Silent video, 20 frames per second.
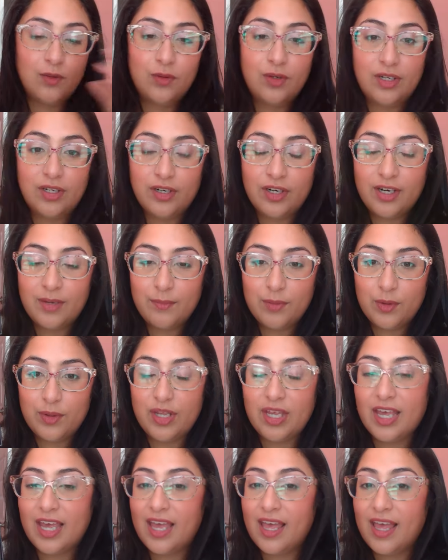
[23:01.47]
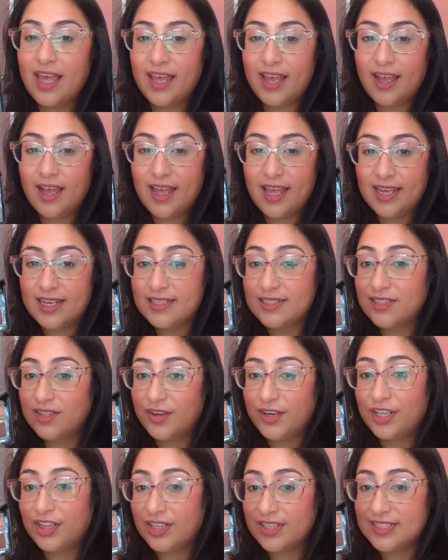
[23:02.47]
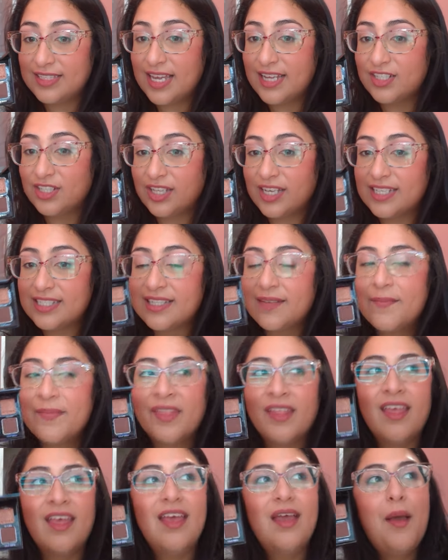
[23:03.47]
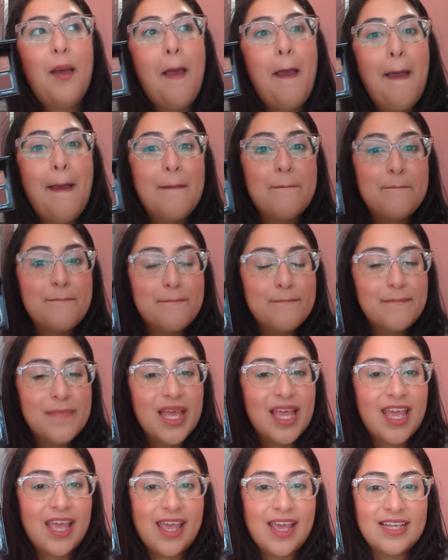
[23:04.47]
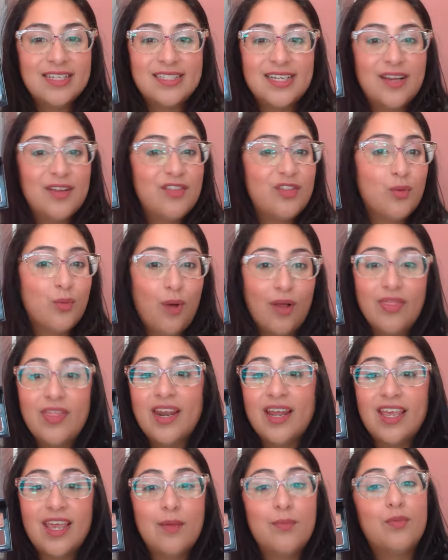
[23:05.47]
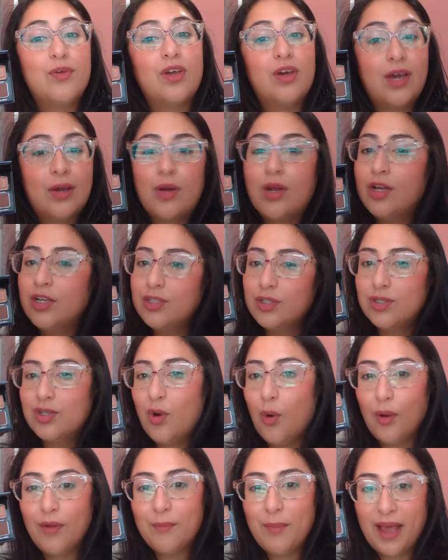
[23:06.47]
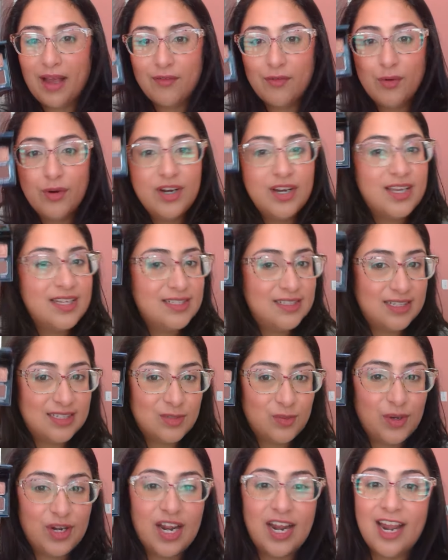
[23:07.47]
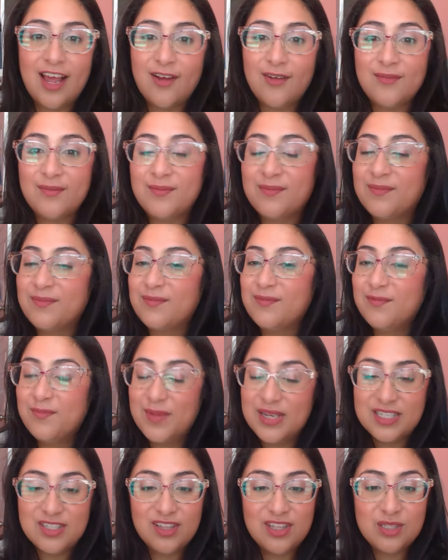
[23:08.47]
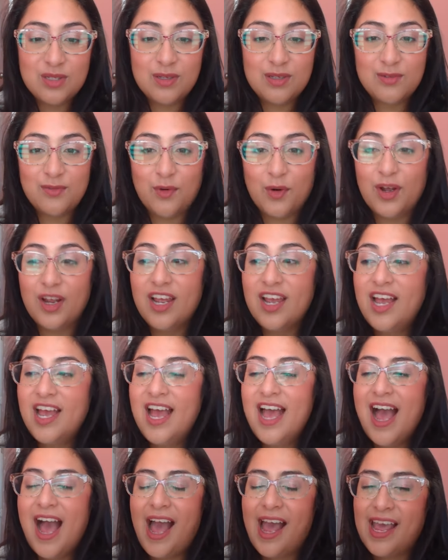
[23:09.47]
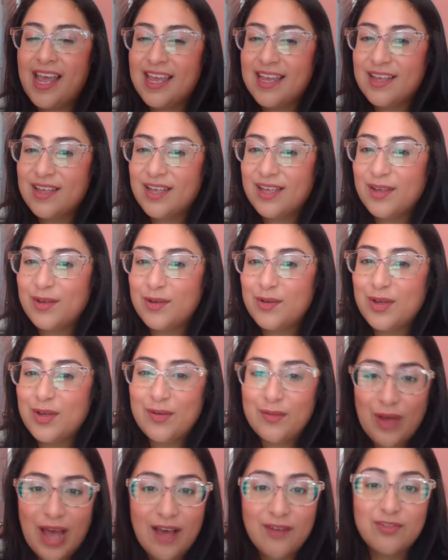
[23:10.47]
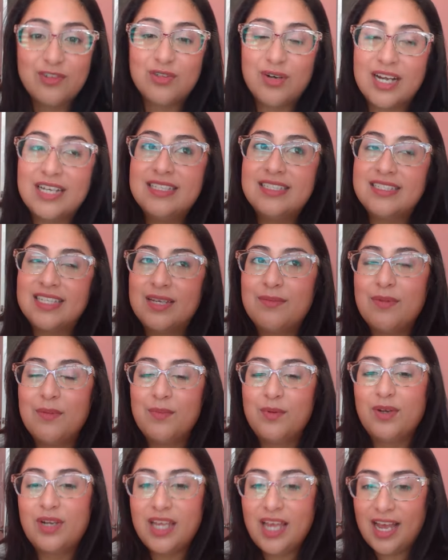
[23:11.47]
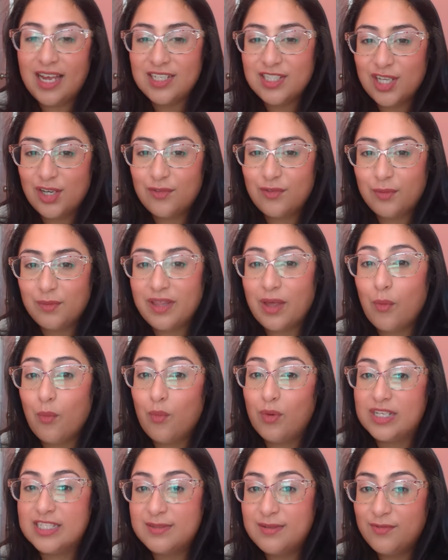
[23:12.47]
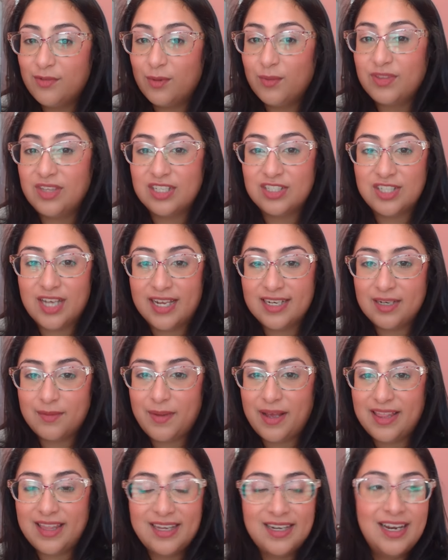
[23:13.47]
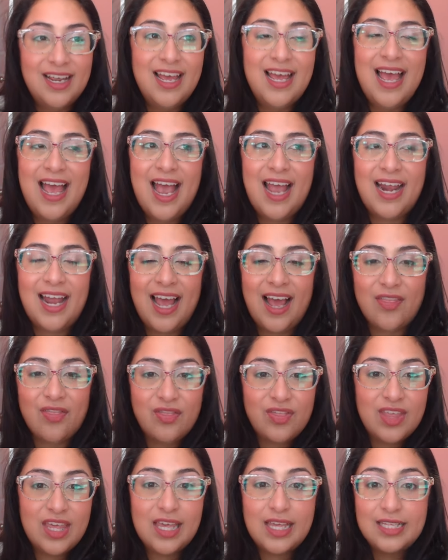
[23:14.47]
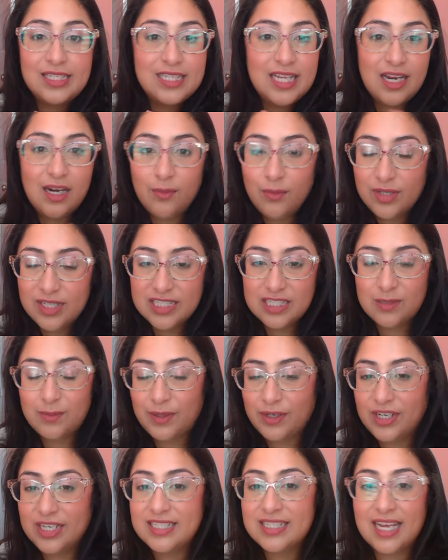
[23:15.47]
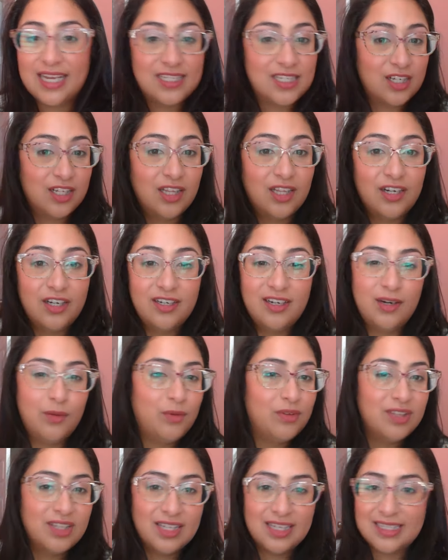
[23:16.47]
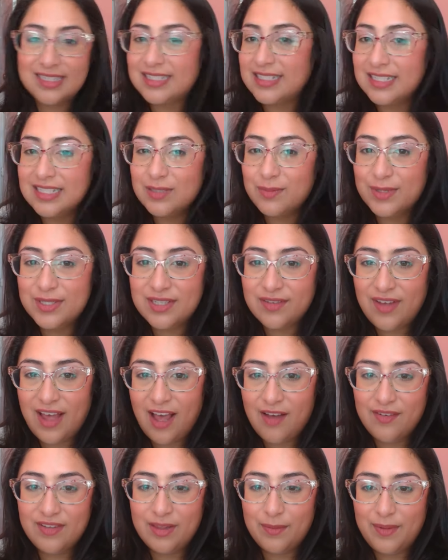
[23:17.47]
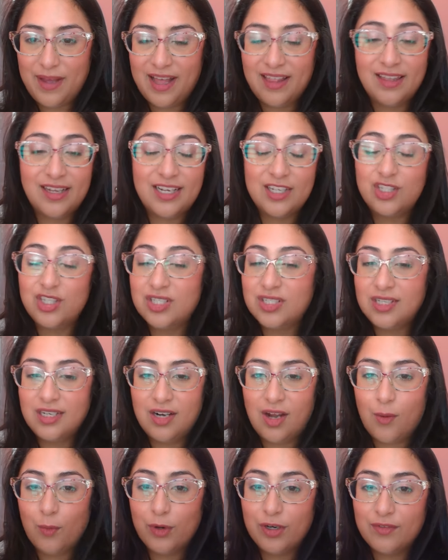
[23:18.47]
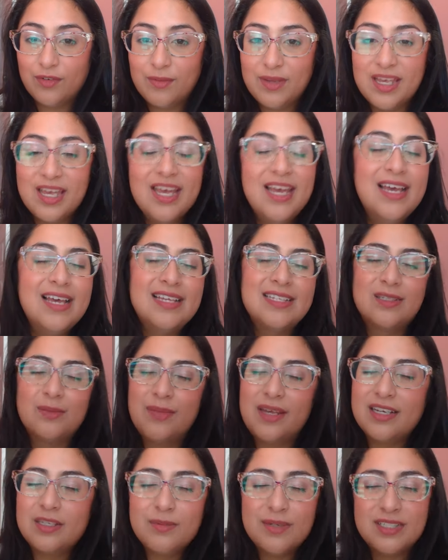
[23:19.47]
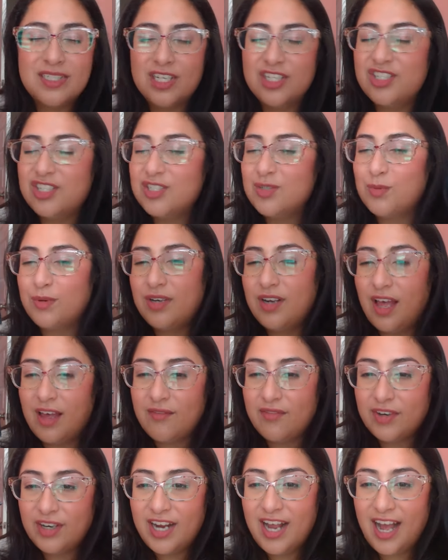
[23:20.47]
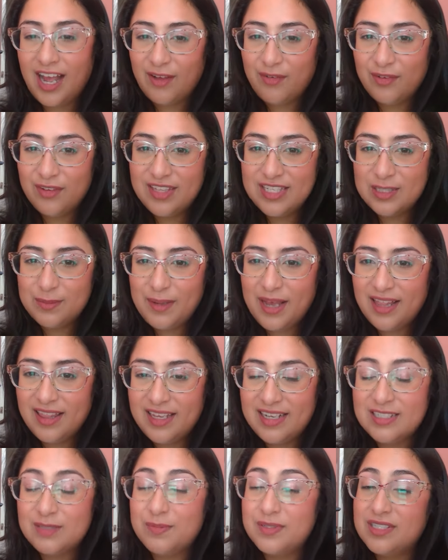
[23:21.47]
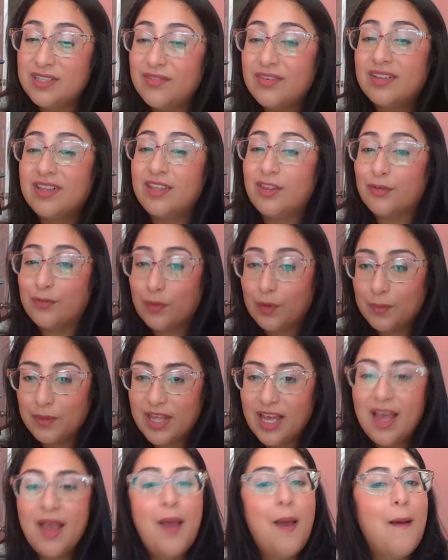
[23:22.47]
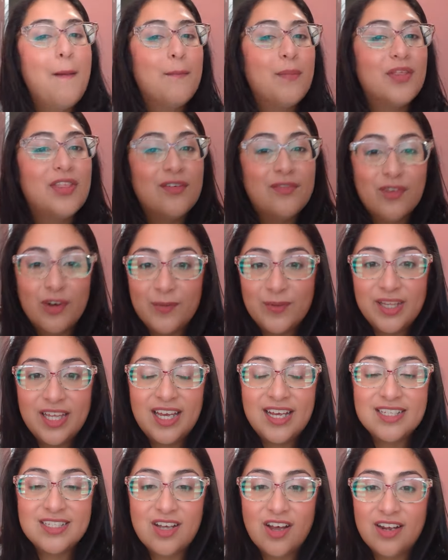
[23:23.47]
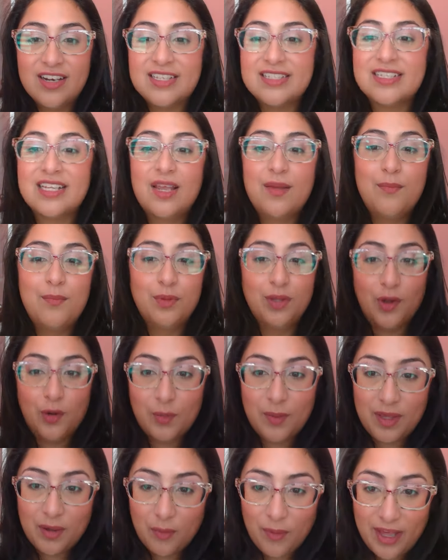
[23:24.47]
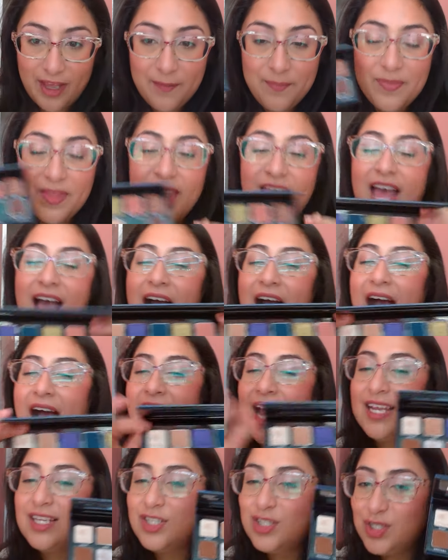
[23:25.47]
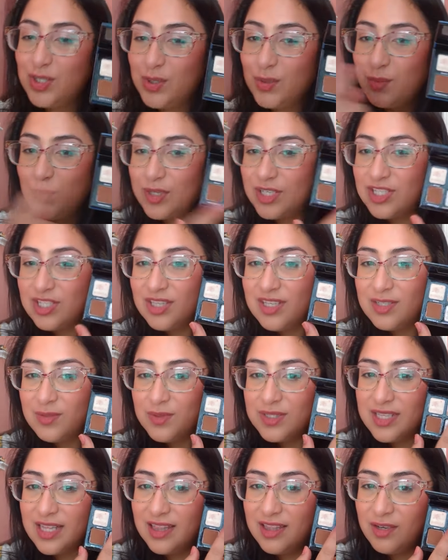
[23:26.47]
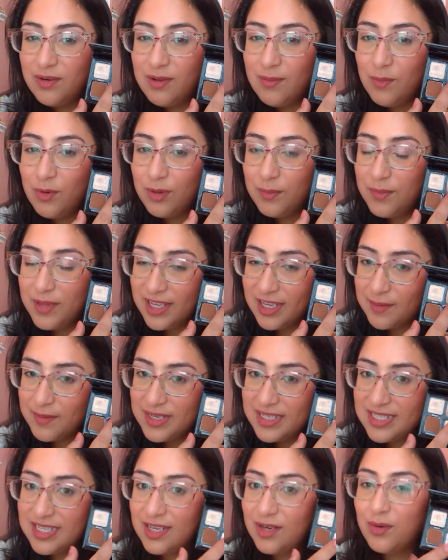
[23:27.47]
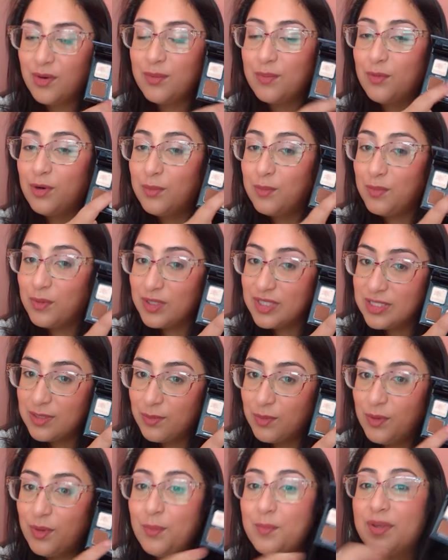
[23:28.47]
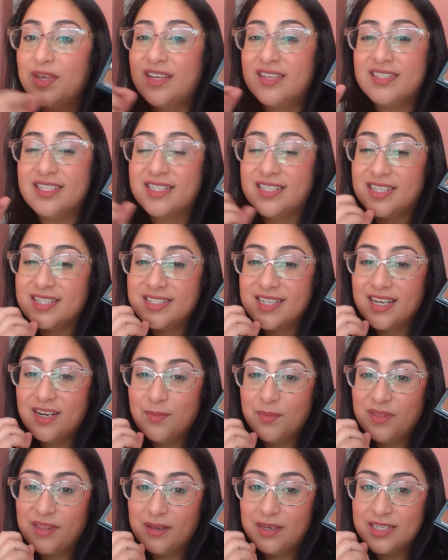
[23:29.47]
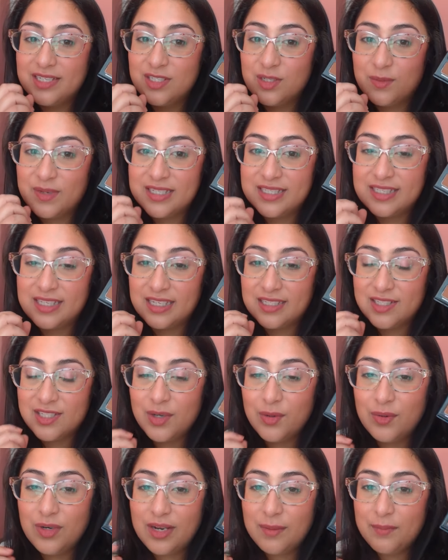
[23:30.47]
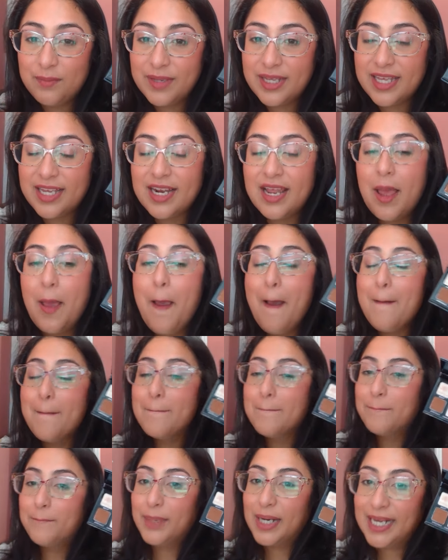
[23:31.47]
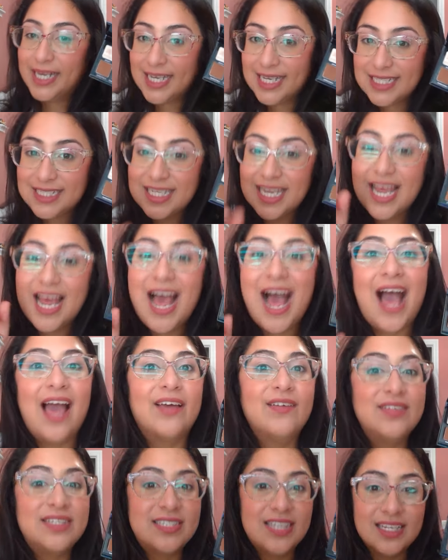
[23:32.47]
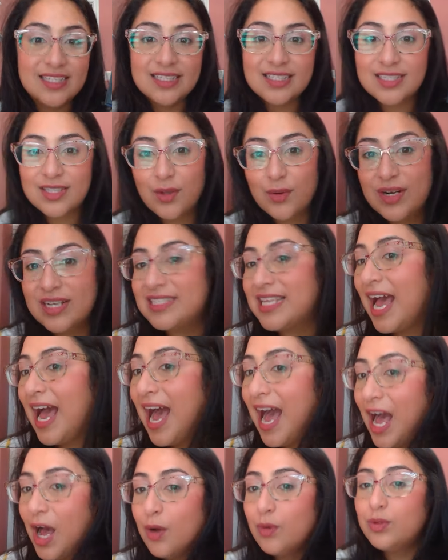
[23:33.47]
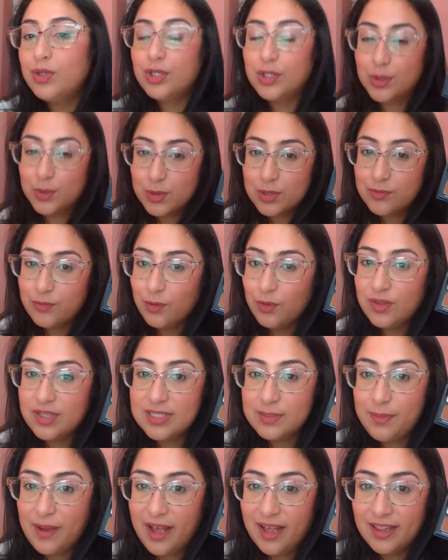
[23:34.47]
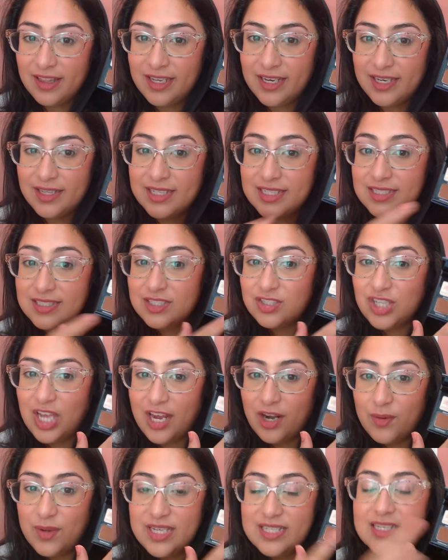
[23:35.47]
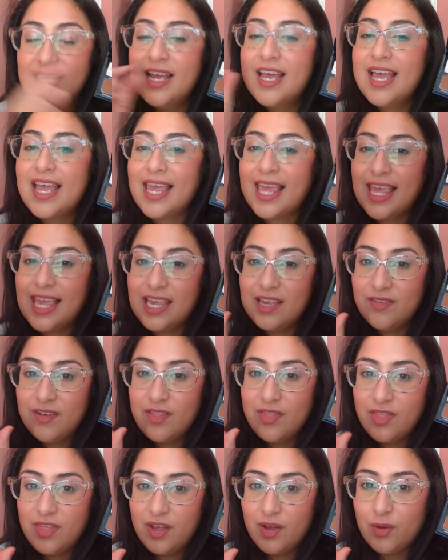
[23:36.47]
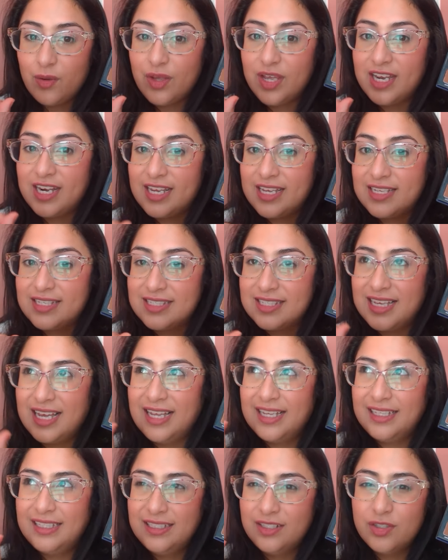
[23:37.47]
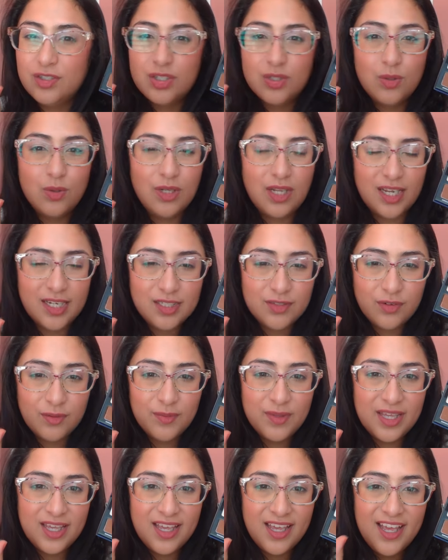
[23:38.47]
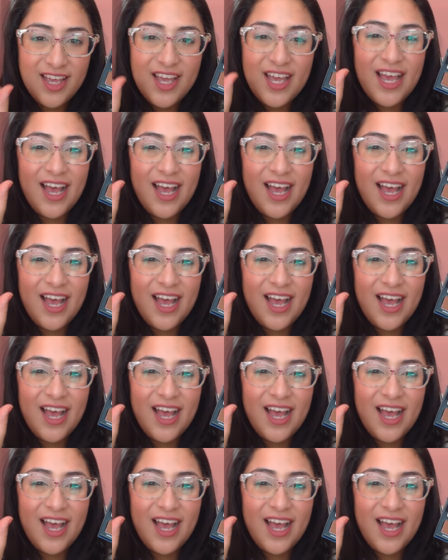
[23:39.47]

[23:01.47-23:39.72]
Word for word: Lunar Beauty X Larly Los Angeles. And the one that I keep going back for is this one. And I've mentioned this before. I have tried Sigma Beauty eyeshadow formula once before with the Enchanted palette and had a terrible experience. I decluttered it within like 6 months of having the palette. It just did not work for me. So my expectations were not very high for this palette, specifically the formula, but the formula has honestly blown me away. I do wish this was a little more pigmented or more buildable because it does kind of blend into my skin tone a bit, but I've since noticed how useful this palette, this shadow is, even though it is a little too light for me.